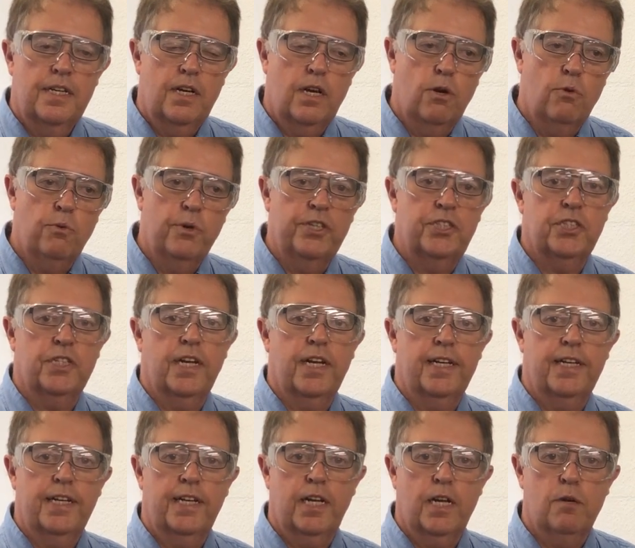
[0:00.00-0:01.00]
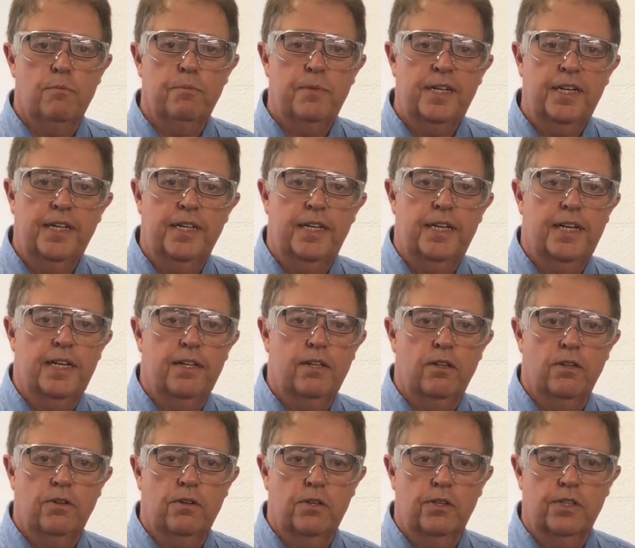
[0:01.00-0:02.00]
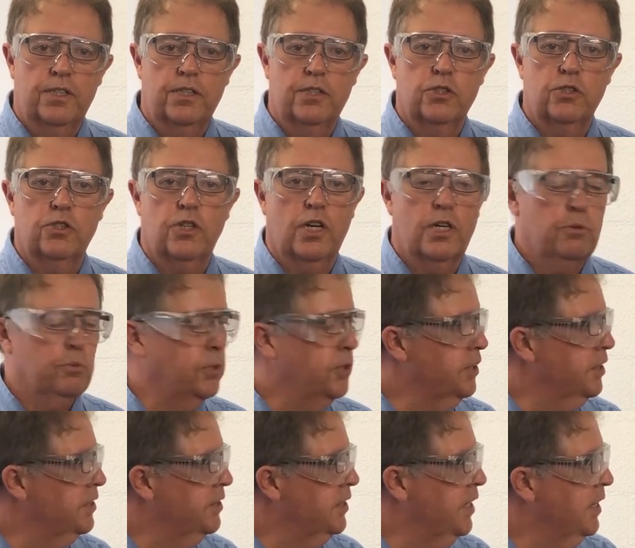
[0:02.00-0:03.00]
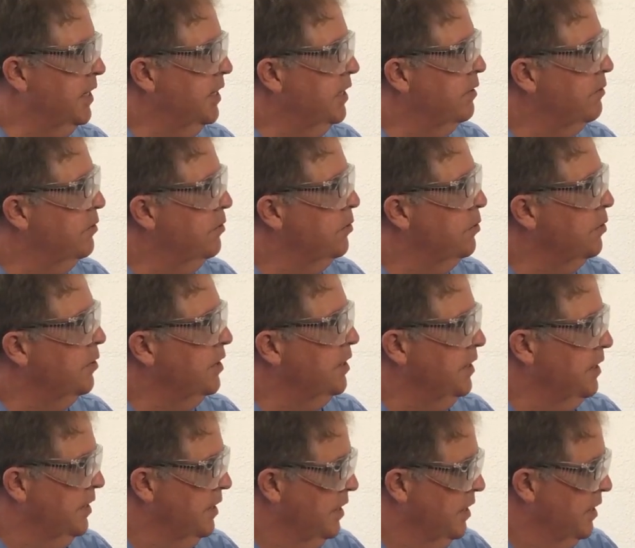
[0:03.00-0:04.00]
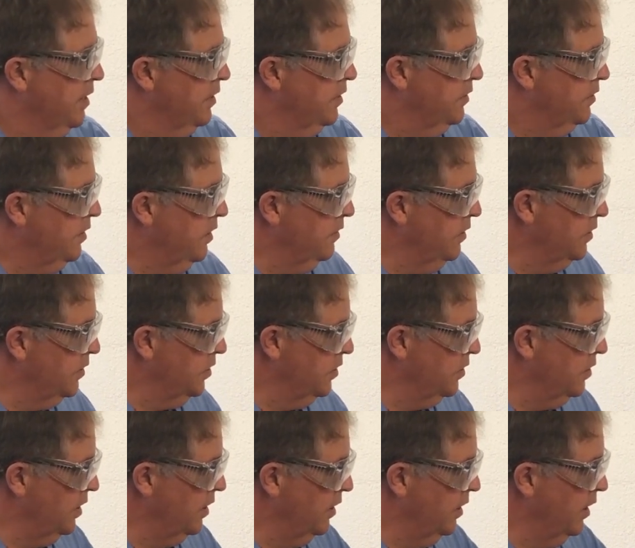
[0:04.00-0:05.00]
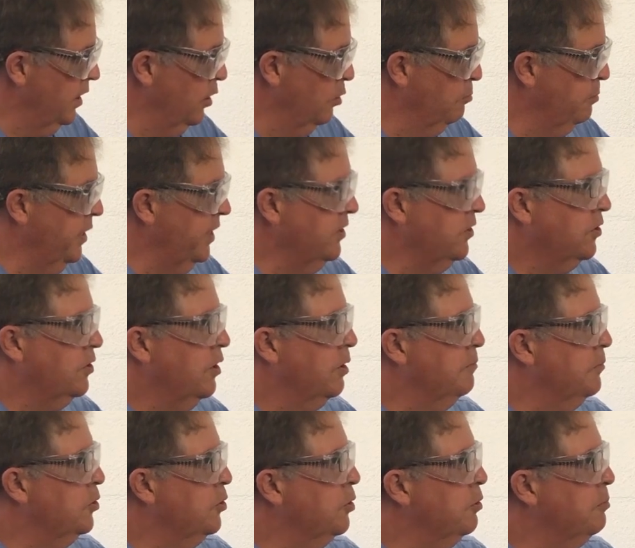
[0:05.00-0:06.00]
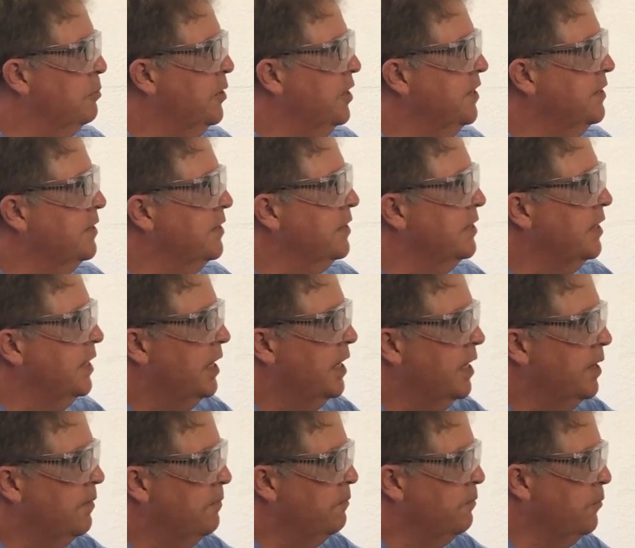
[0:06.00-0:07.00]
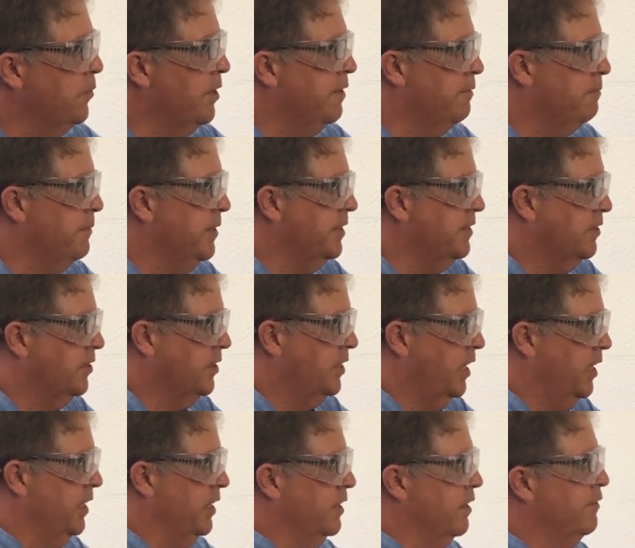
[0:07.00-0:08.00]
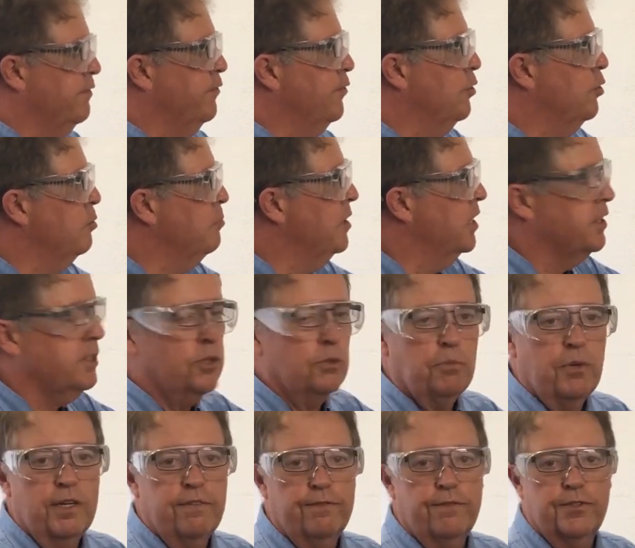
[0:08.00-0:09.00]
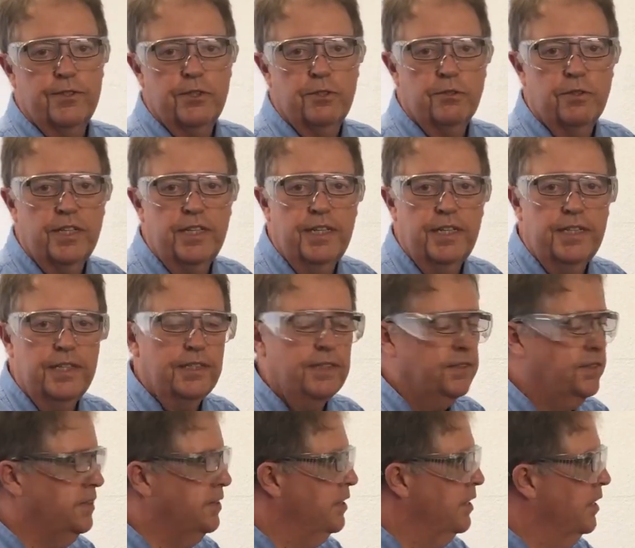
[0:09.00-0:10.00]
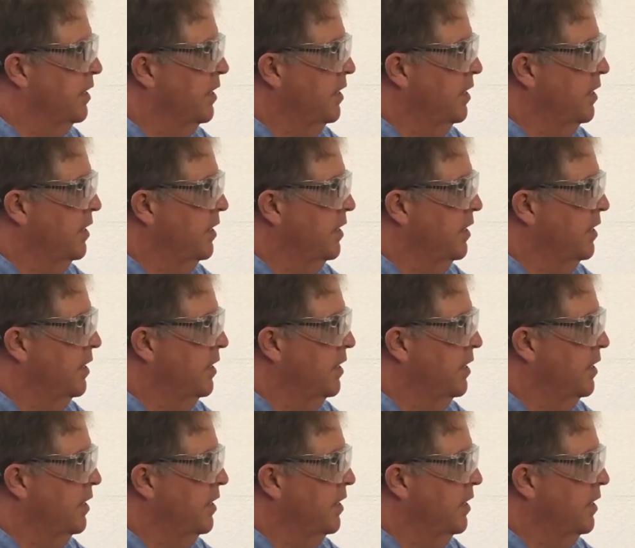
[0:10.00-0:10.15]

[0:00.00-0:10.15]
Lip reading: originating company, and the design work is done here in Auckland. So this is a little benchtop drill press. We've been selling the floor mounted one for 3 years.